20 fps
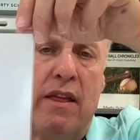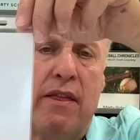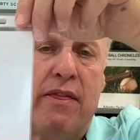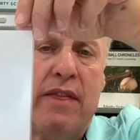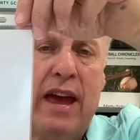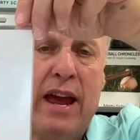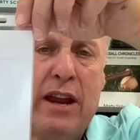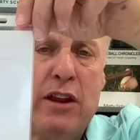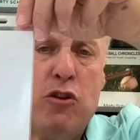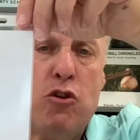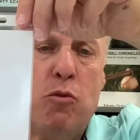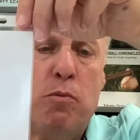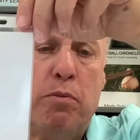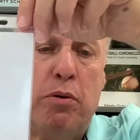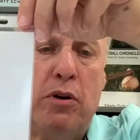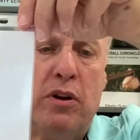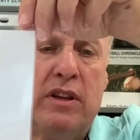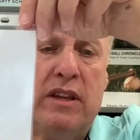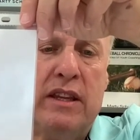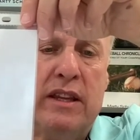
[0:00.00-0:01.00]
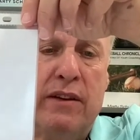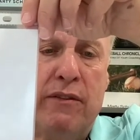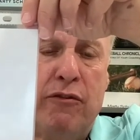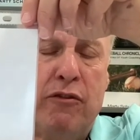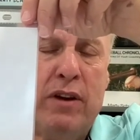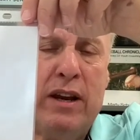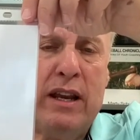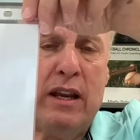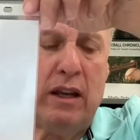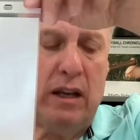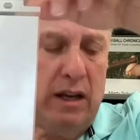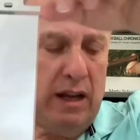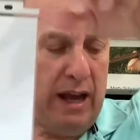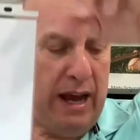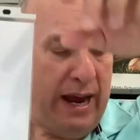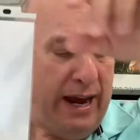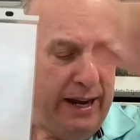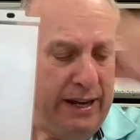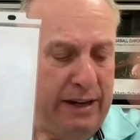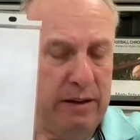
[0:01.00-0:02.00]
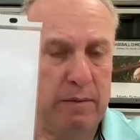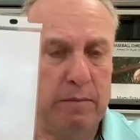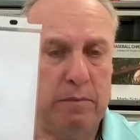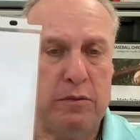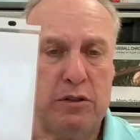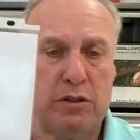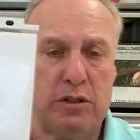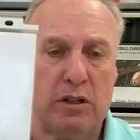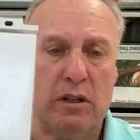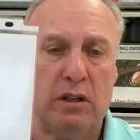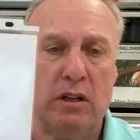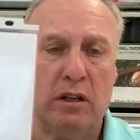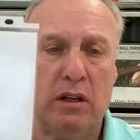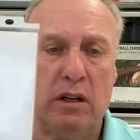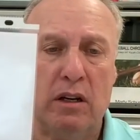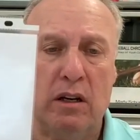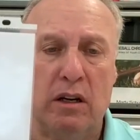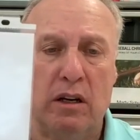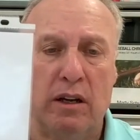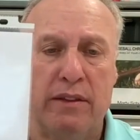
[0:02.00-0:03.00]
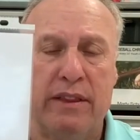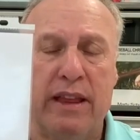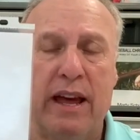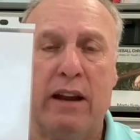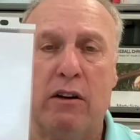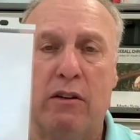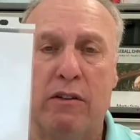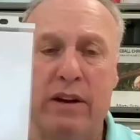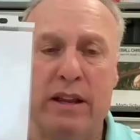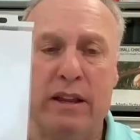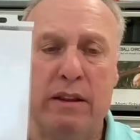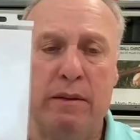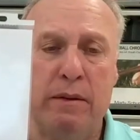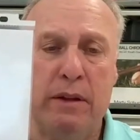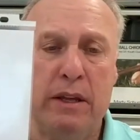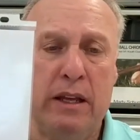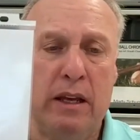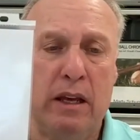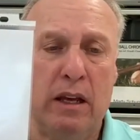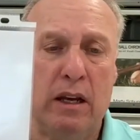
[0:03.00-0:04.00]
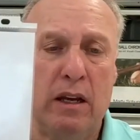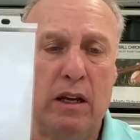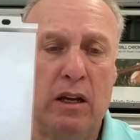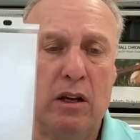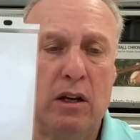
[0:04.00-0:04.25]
then you put different items that are in the